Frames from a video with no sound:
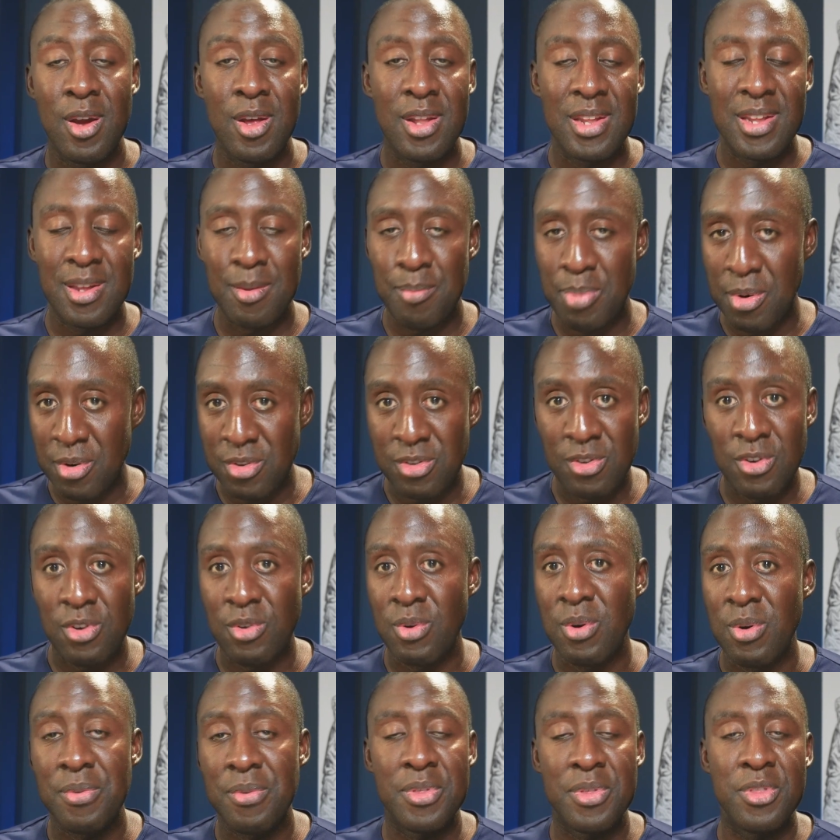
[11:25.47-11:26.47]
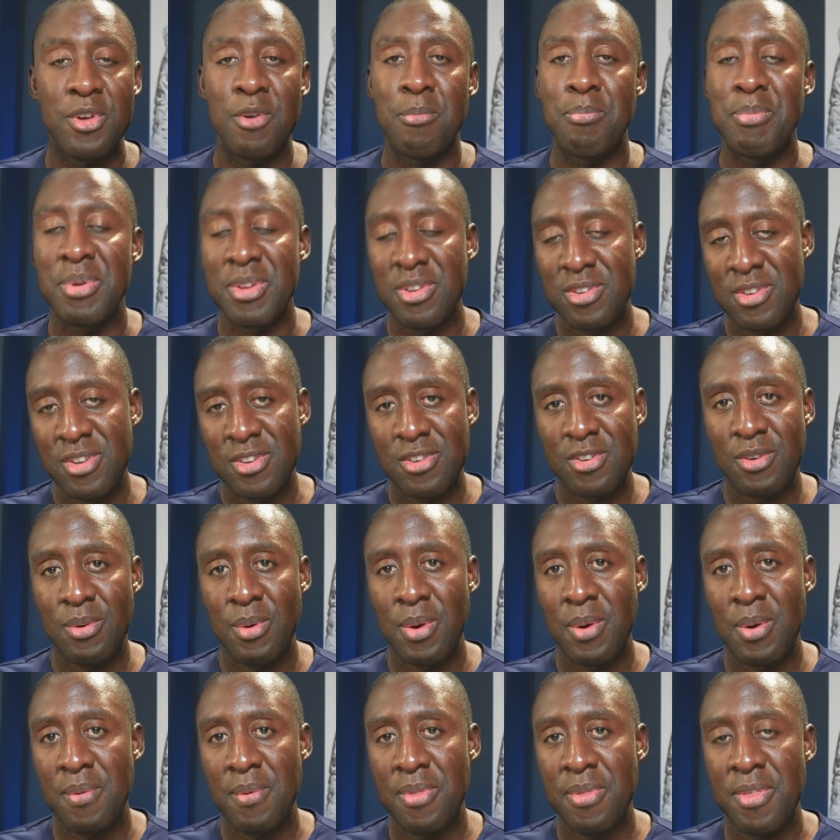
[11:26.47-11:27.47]
personal growth and their business
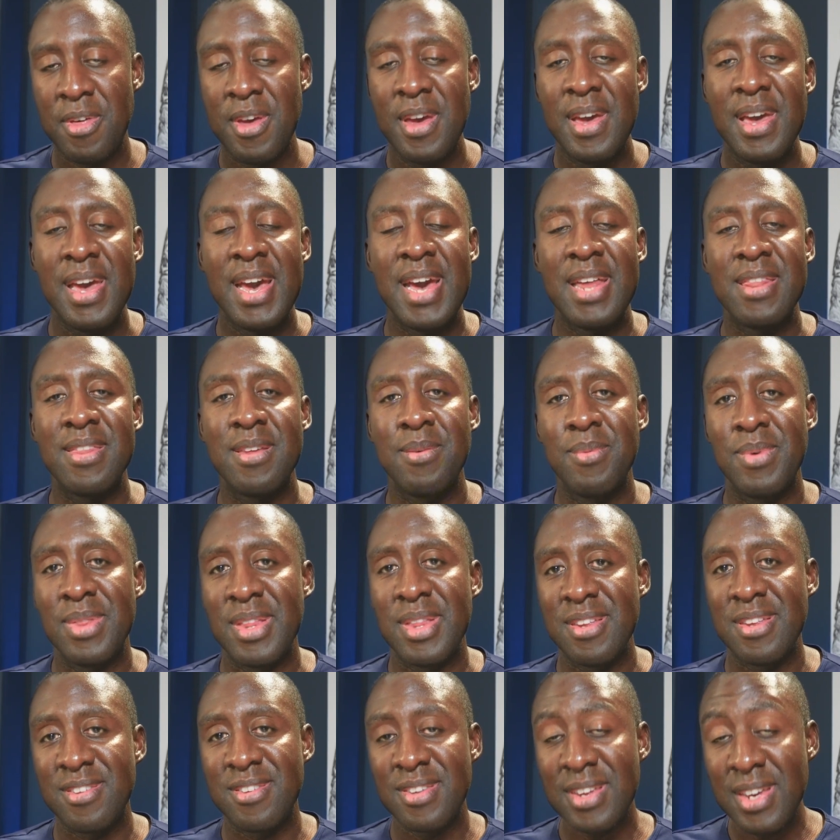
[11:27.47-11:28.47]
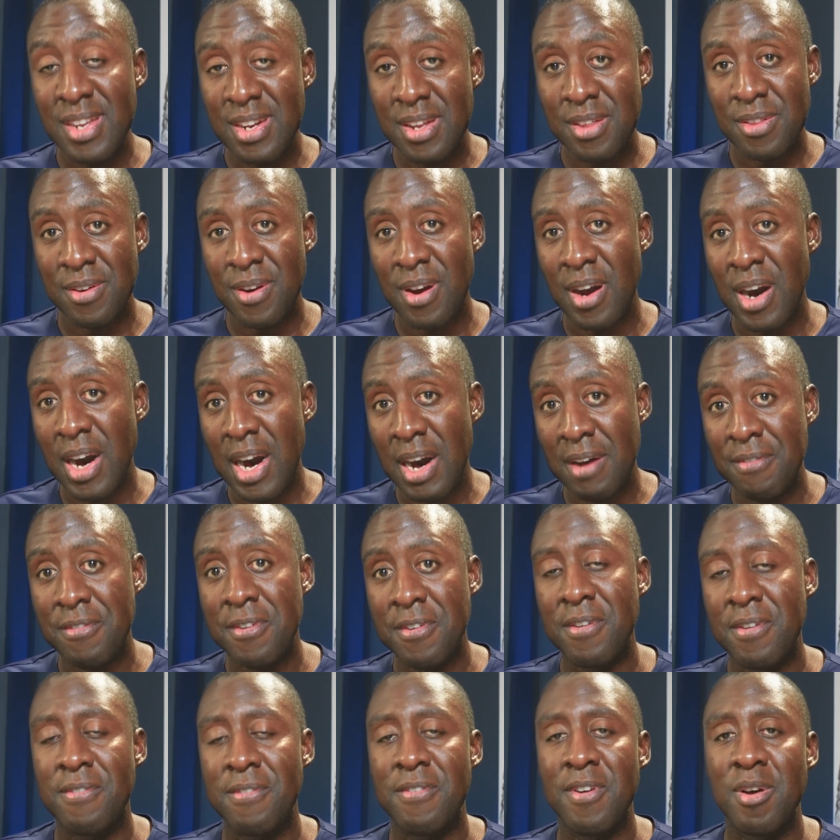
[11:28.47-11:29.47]
growth. And then when they see another
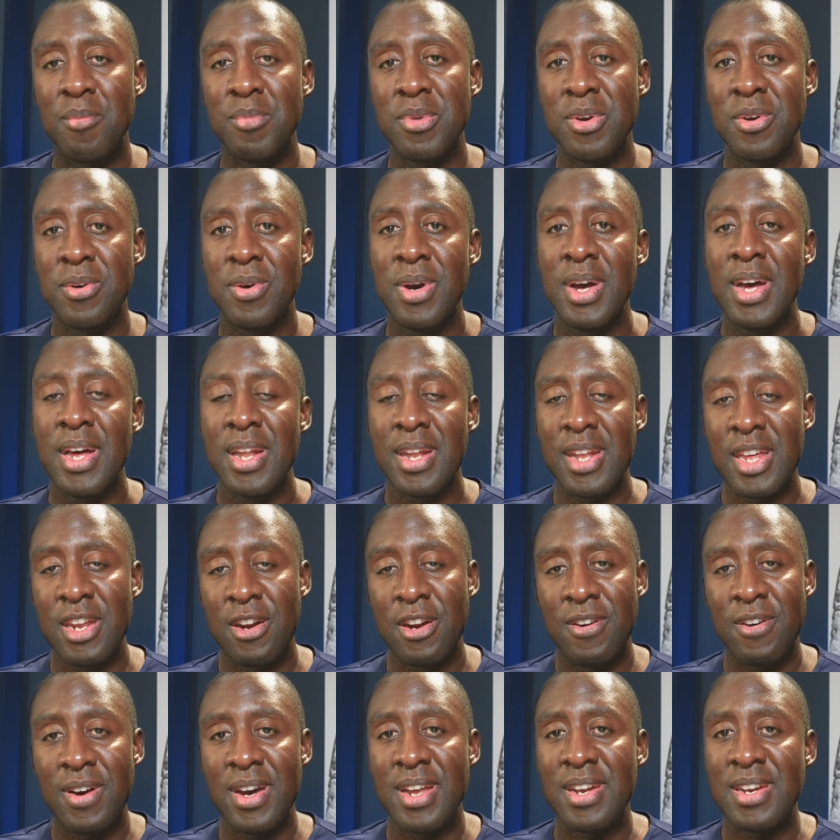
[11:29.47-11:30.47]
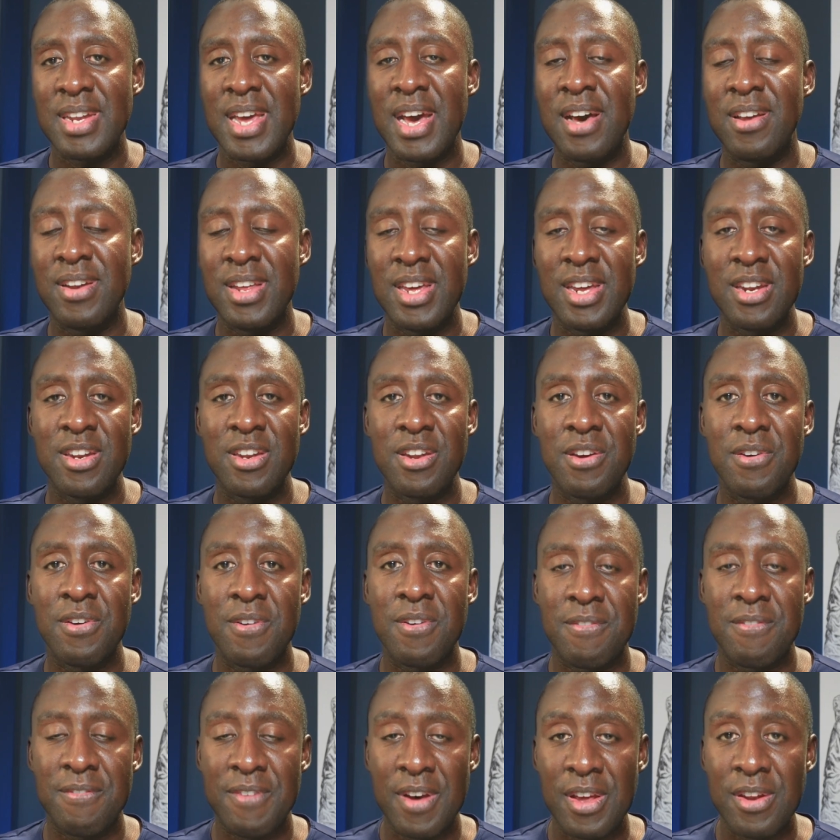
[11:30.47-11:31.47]
offer from you later on down in your
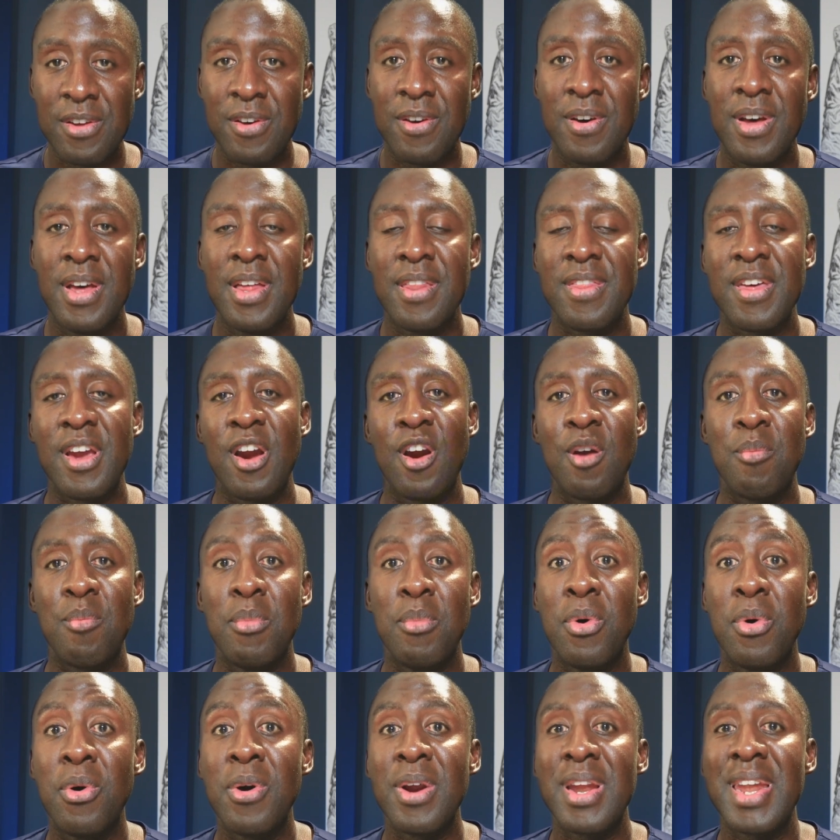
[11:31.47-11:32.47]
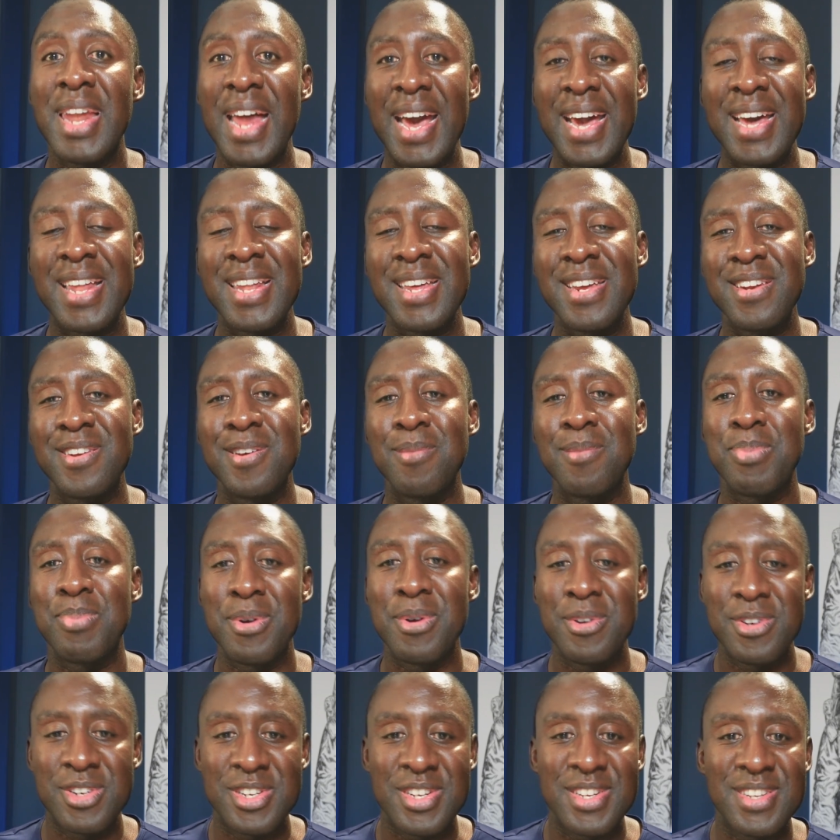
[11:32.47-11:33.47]
funnel, they are more likely to
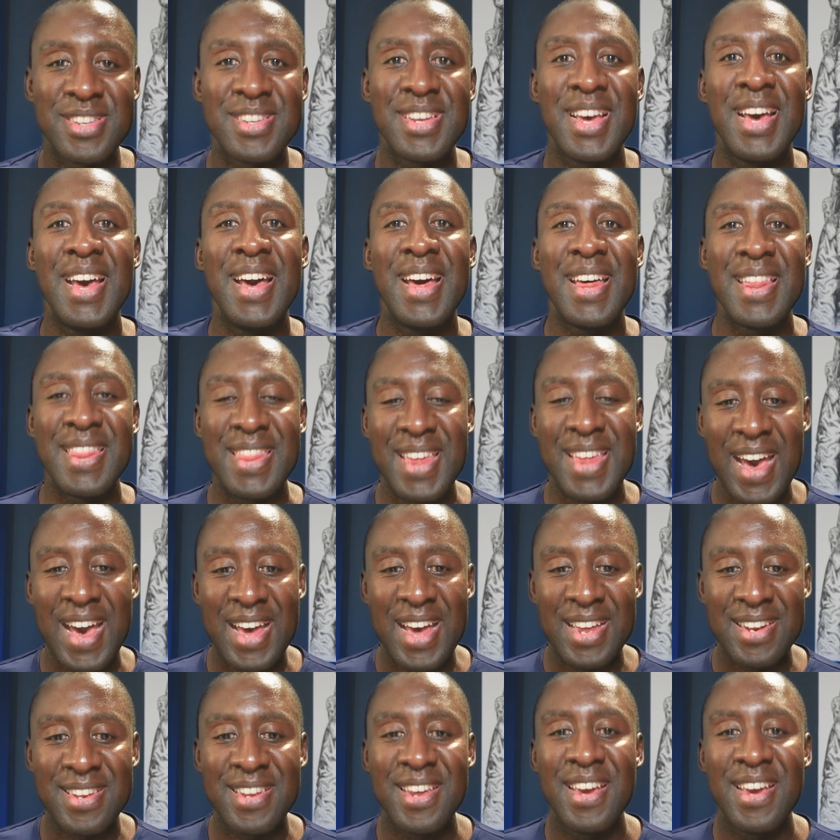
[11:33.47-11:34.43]
purchase that